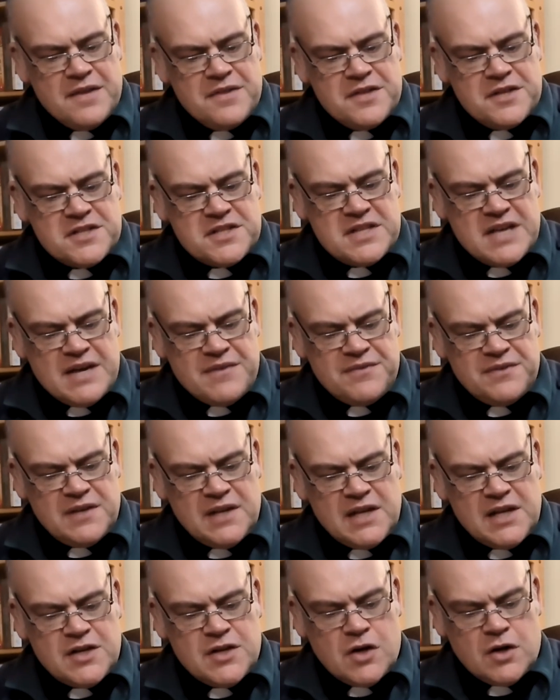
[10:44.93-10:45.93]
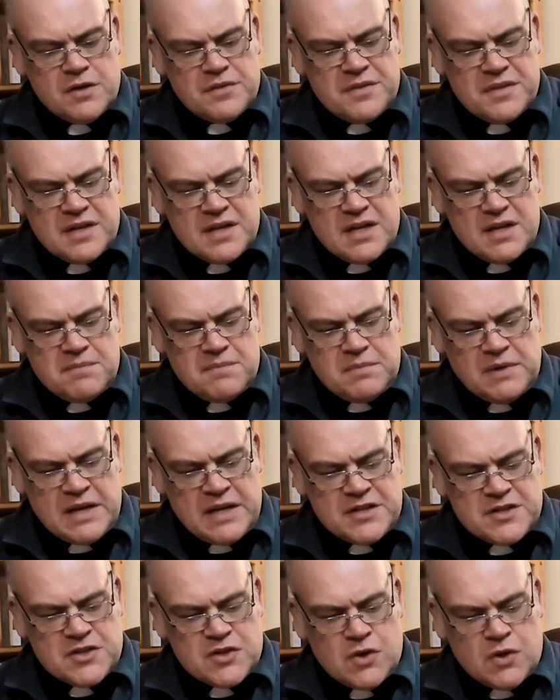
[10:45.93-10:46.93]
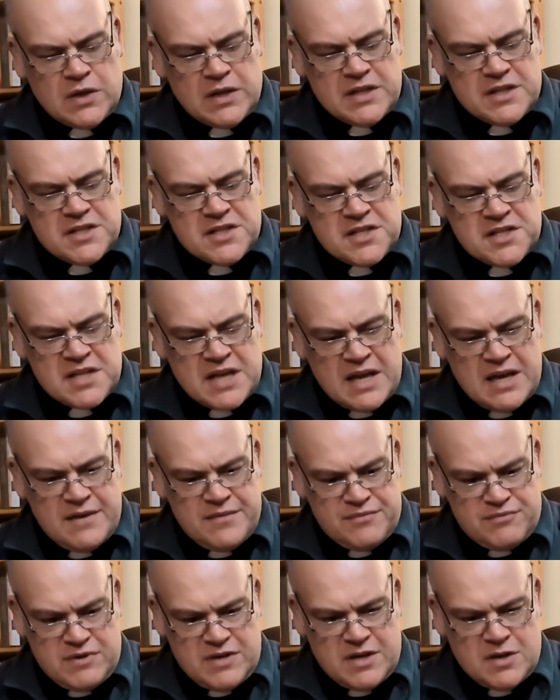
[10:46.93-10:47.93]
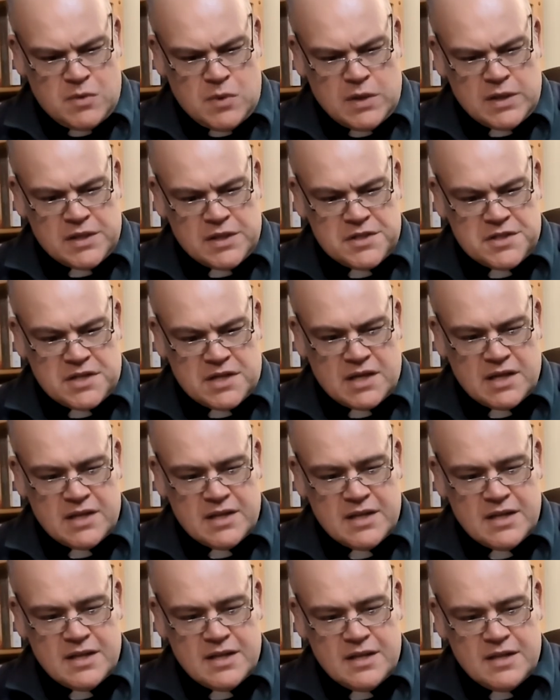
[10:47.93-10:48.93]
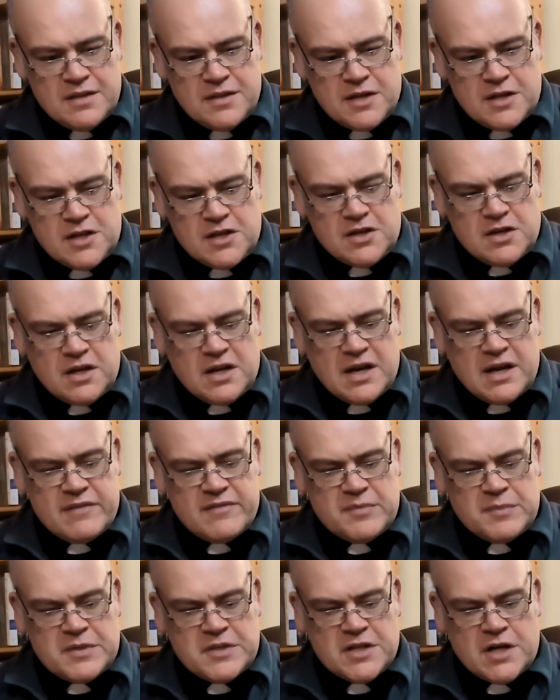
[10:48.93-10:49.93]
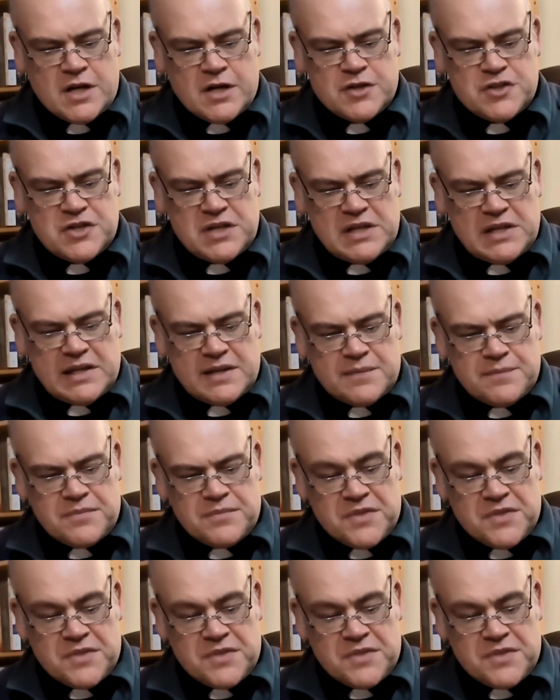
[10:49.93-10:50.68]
There's definitely none of the, let's call it, savoury quality that you can get from a Darjeeling.